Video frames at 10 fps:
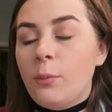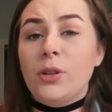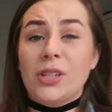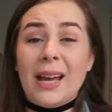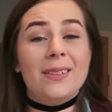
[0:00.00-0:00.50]

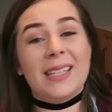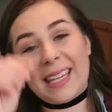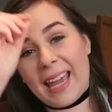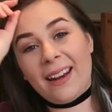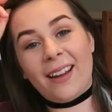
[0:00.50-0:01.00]
which sounds
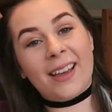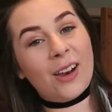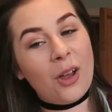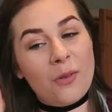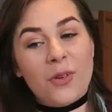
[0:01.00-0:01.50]
again like
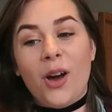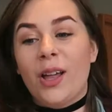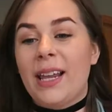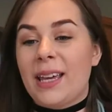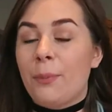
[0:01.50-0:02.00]
a lot of
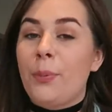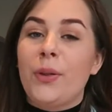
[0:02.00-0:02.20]
garlic,